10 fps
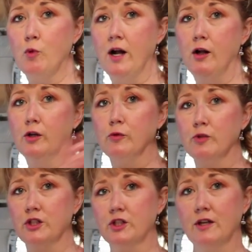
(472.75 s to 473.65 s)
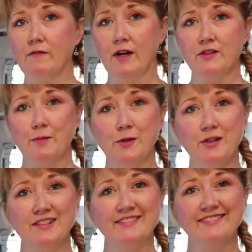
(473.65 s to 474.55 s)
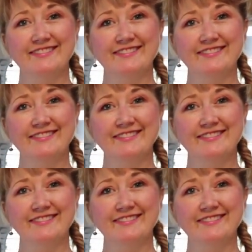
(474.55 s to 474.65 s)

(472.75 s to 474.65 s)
while Rich fires up the grill.